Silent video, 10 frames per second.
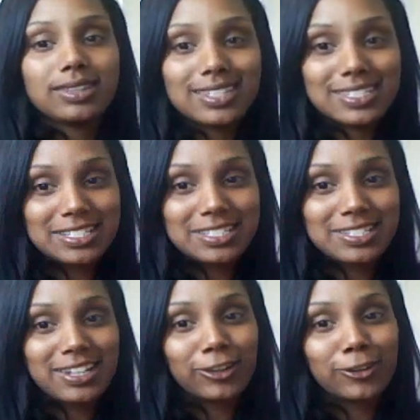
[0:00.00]
this
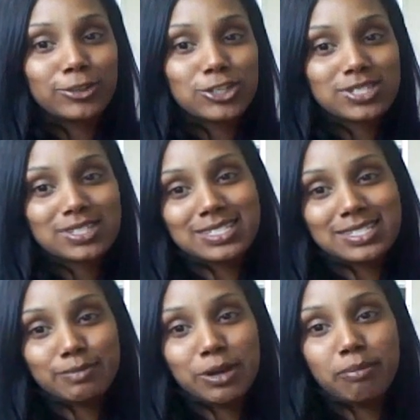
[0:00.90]
Instyler, which this
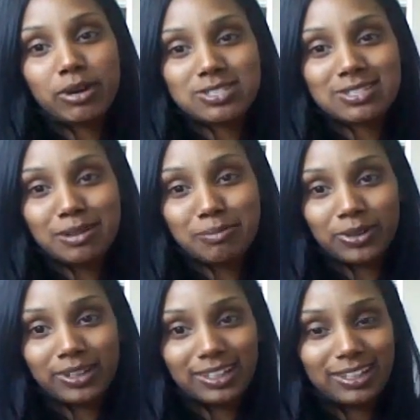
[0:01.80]
is my busted up
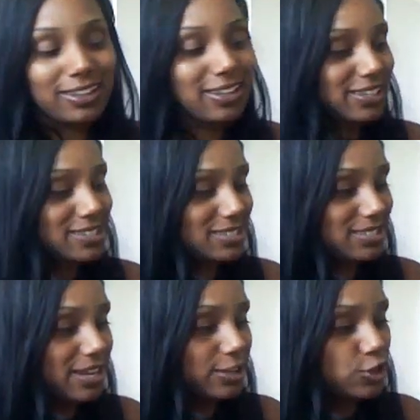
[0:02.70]
one here
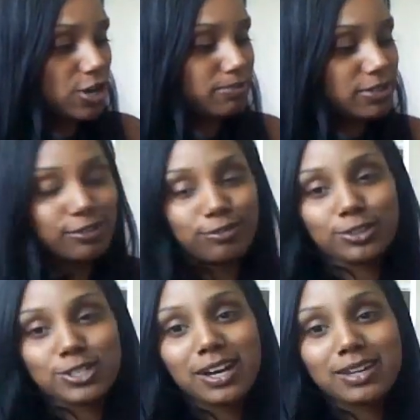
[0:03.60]
because I dropped it a
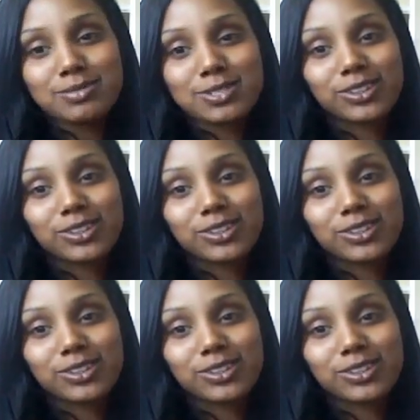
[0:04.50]
few times.